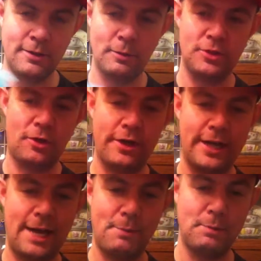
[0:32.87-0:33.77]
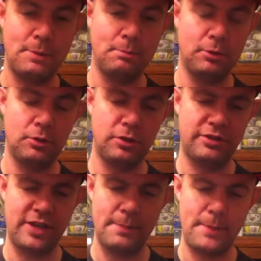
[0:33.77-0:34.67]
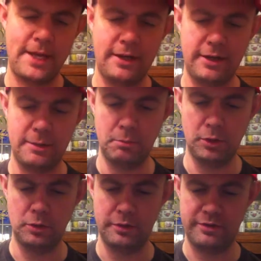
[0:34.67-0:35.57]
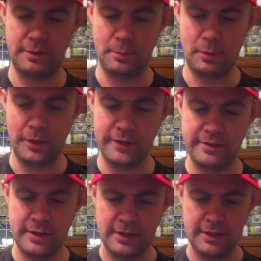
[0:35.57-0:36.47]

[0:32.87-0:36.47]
which already happened to be blue because I had painted it blue at some point.